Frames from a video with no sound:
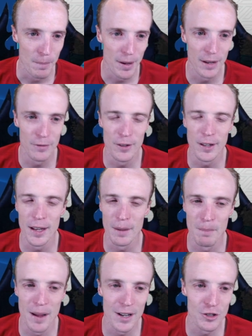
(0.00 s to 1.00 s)
But if you get
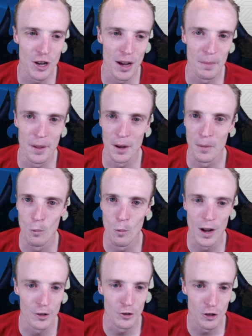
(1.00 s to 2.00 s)
a matchup that can
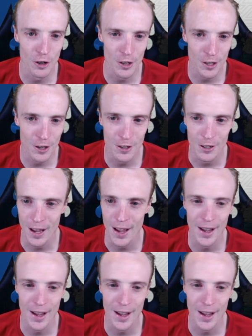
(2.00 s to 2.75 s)
one-shot you,